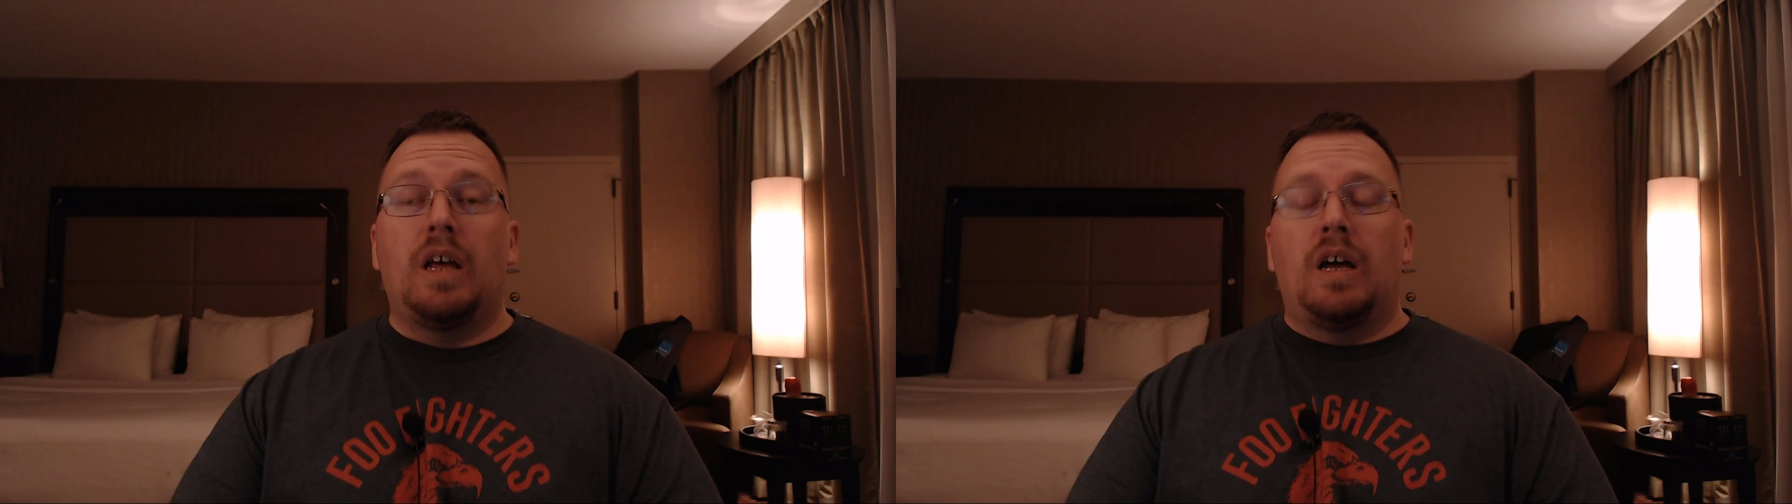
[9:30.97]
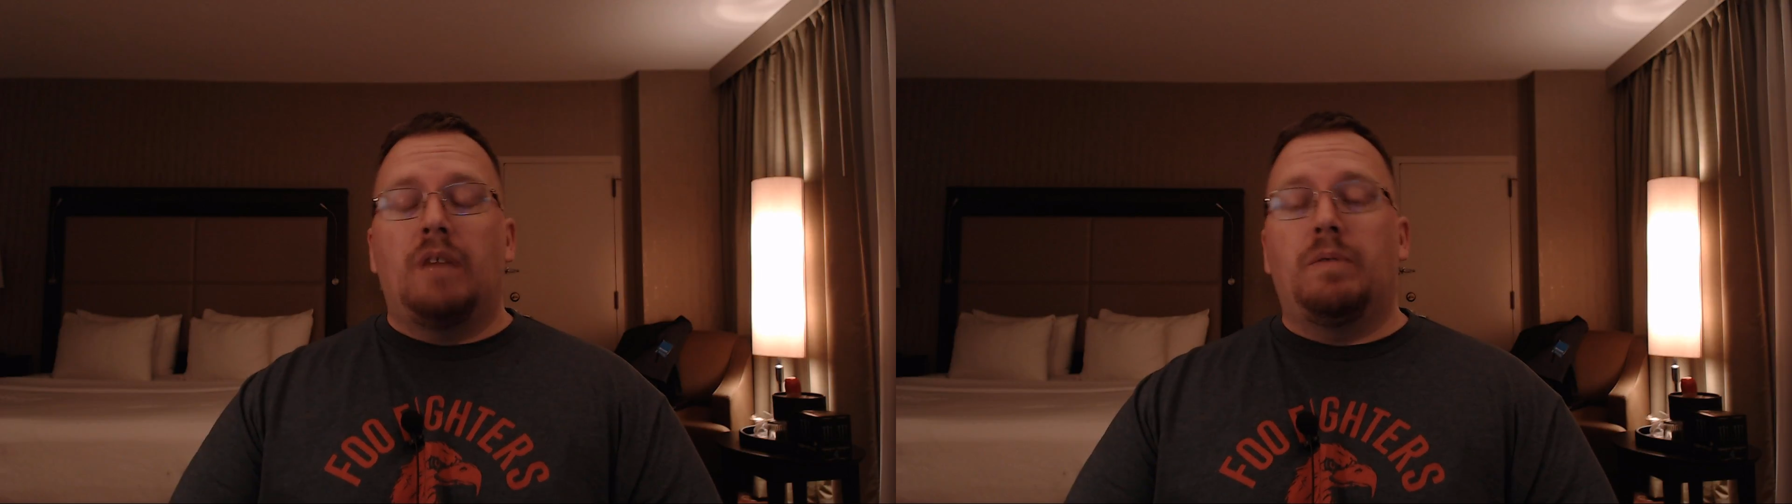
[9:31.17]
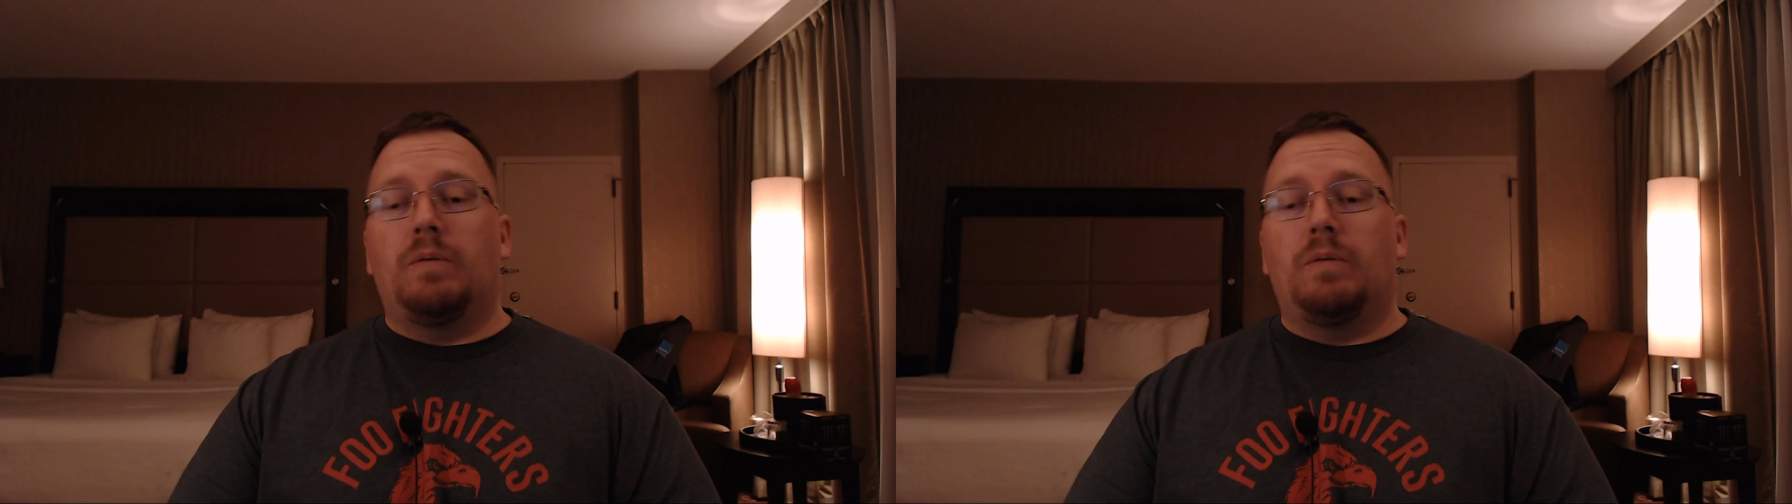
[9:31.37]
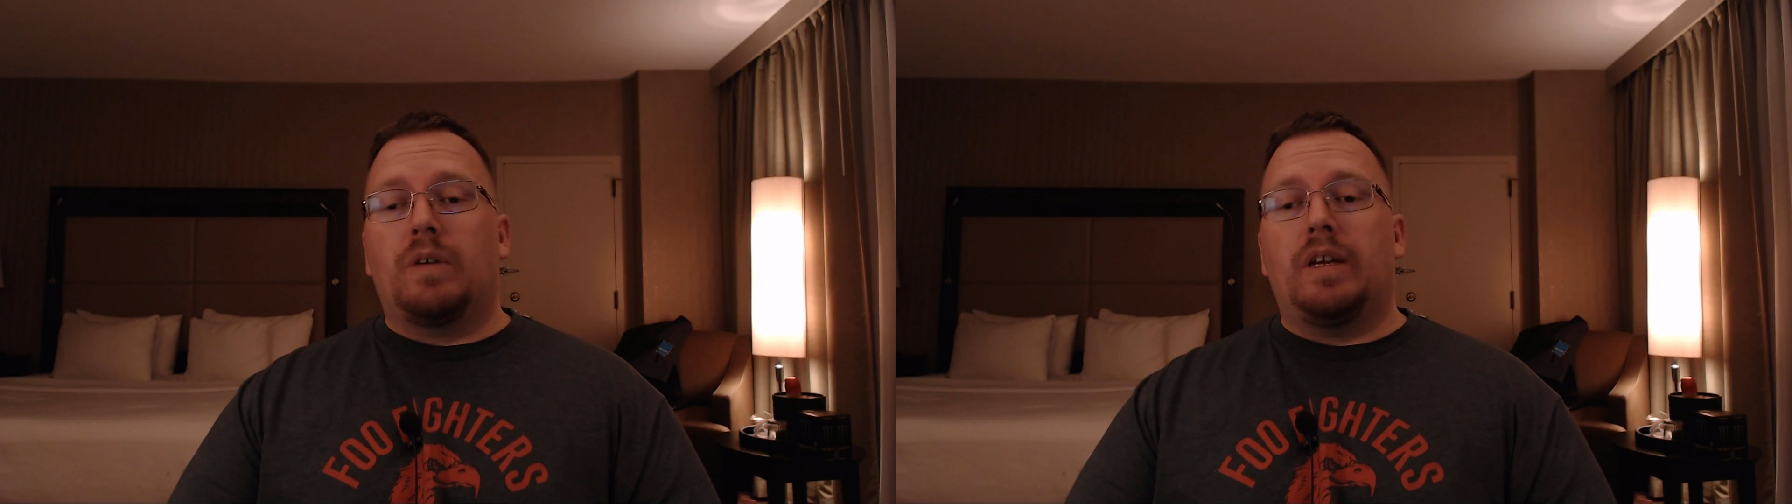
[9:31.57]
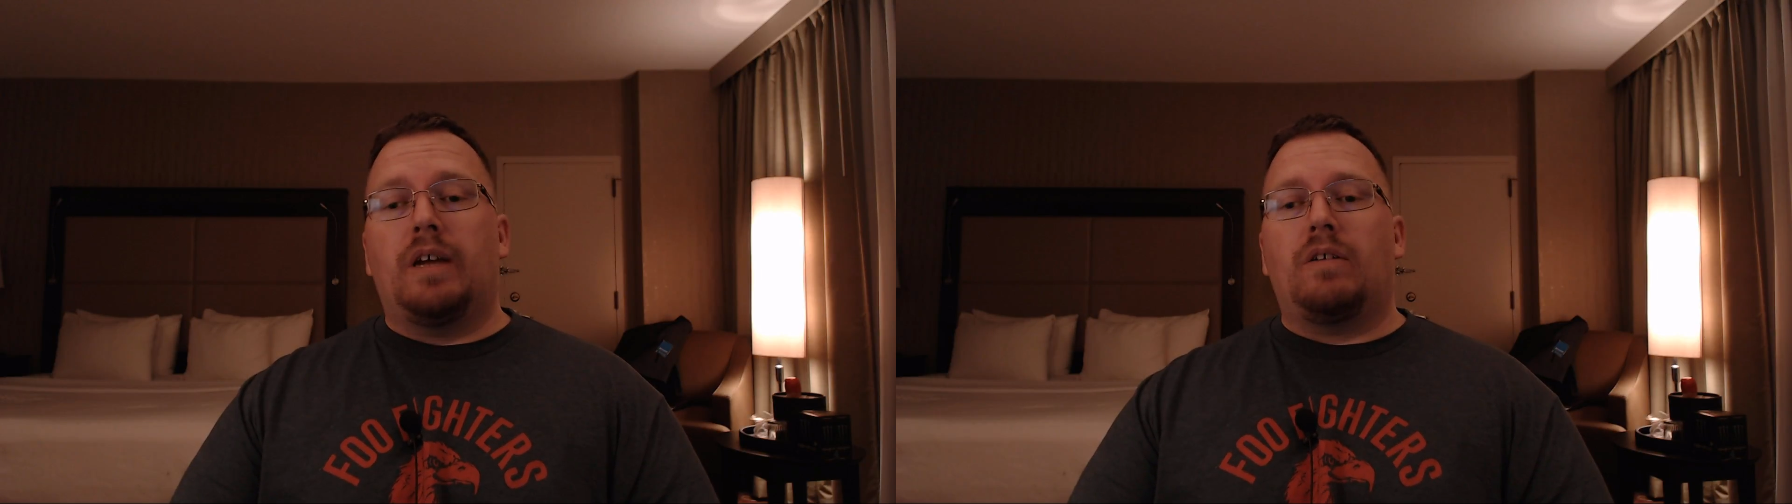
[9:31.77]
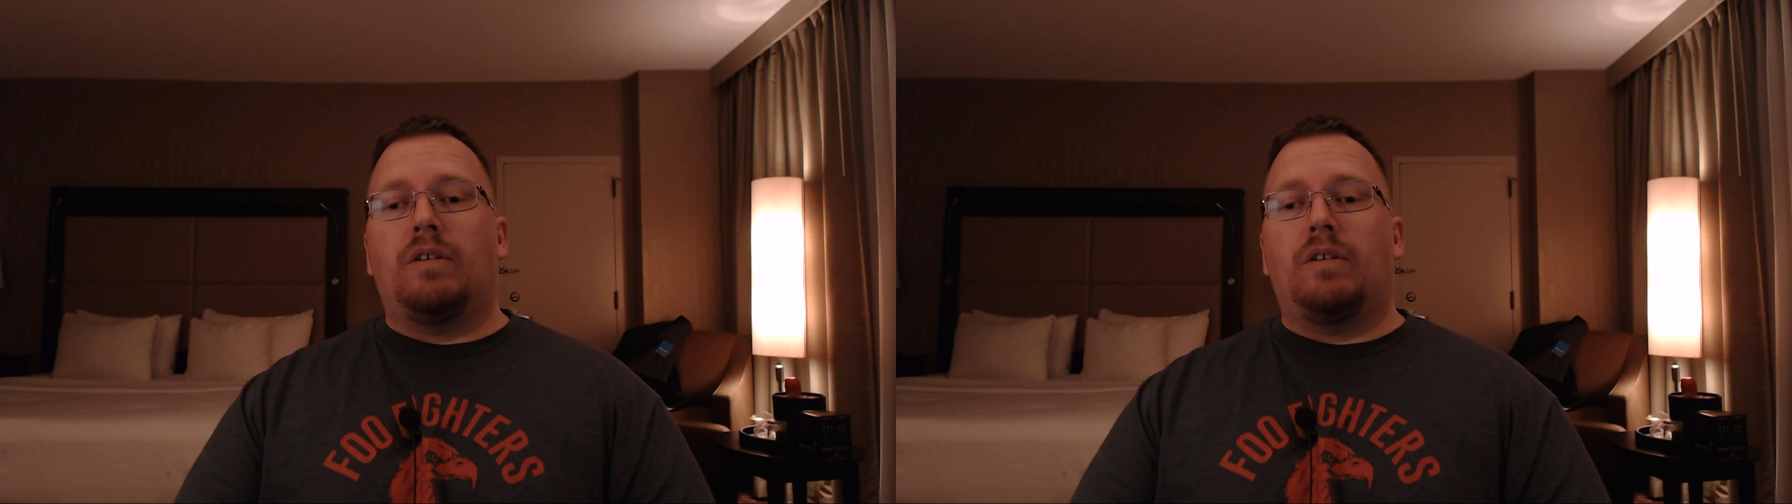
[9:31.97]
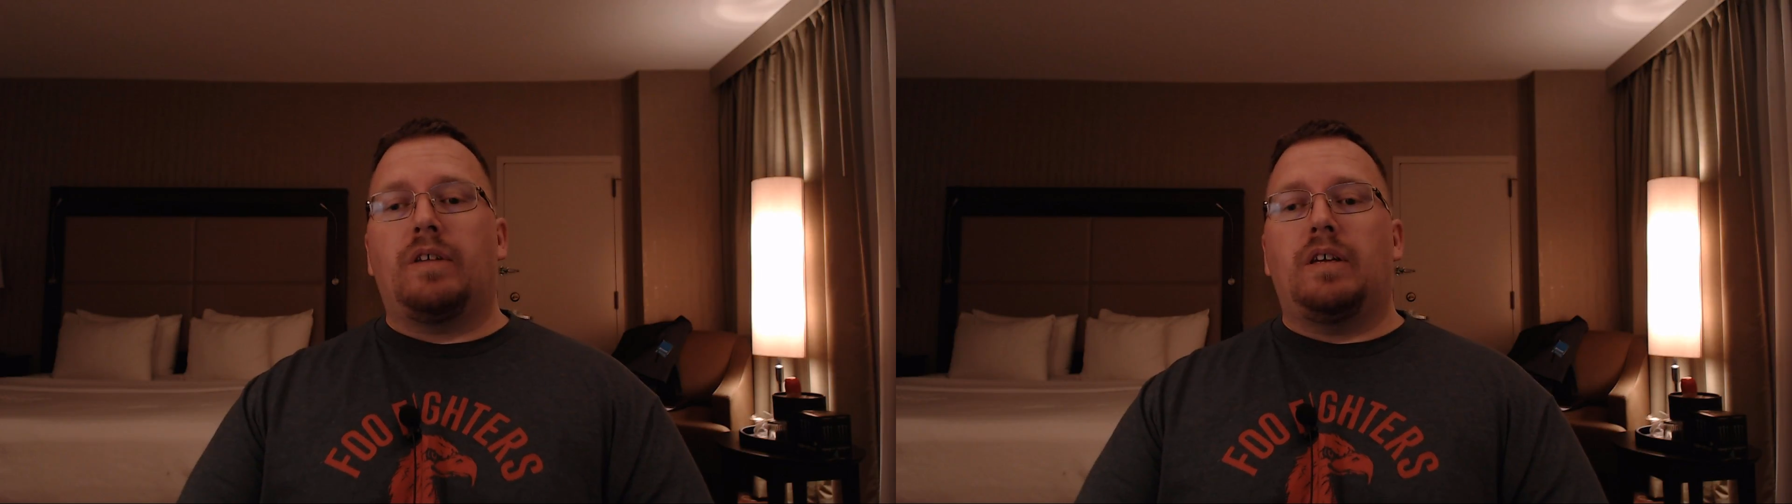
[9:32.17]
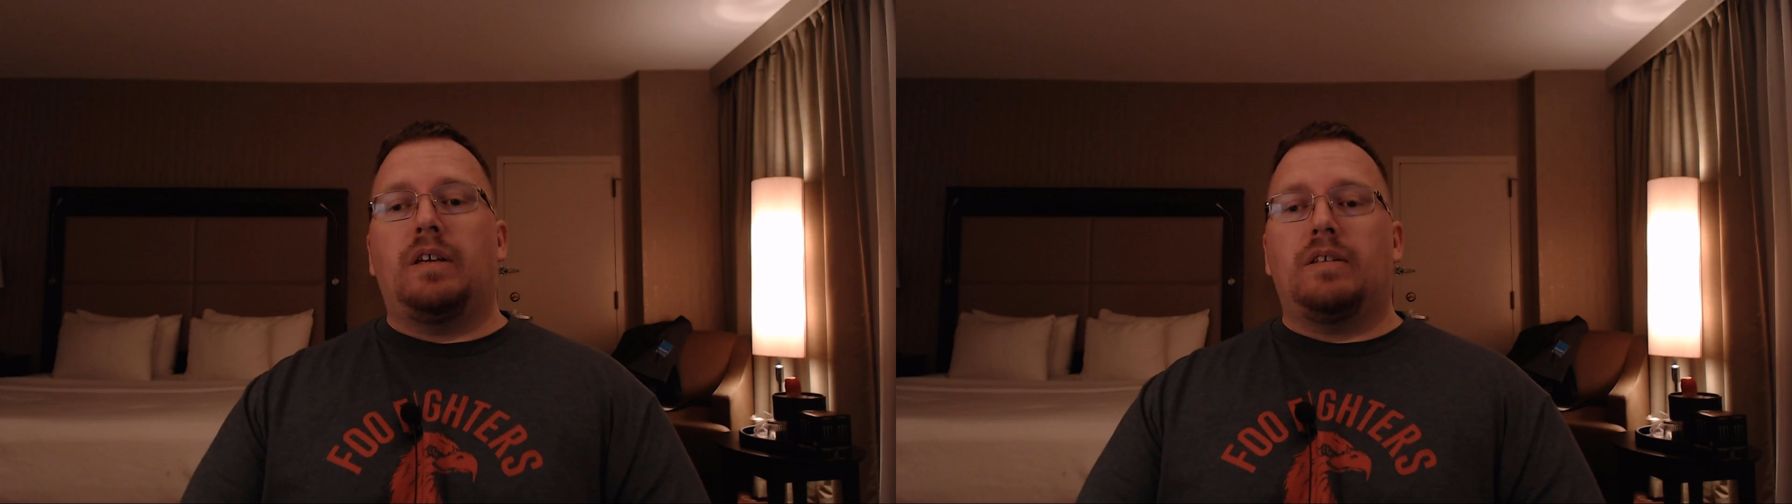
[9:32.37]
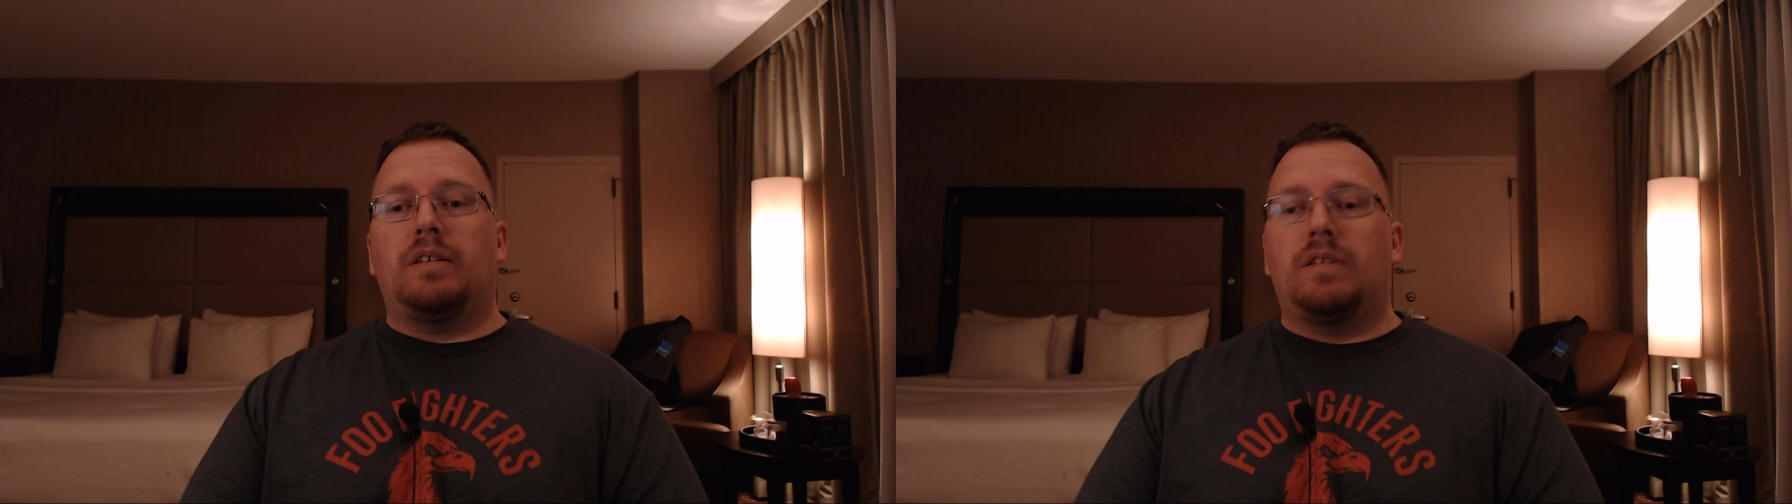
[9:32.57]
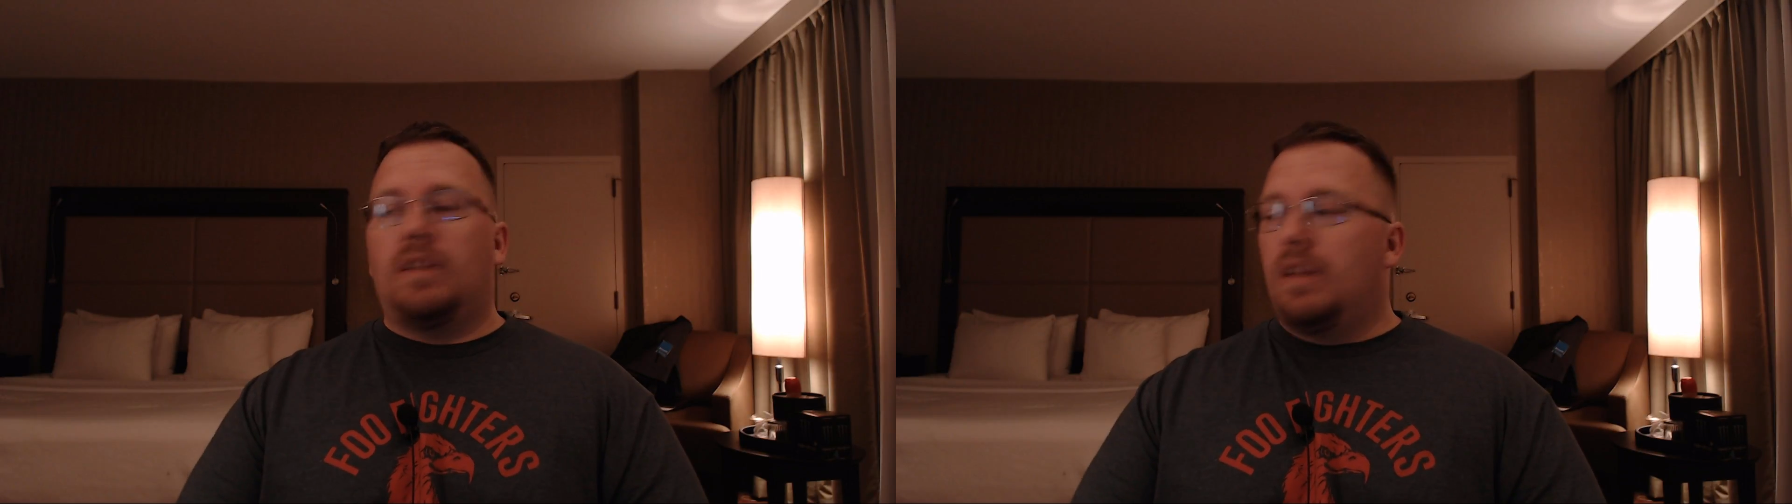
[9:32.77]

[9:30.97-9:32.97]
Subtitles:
I've been working out all the kinks,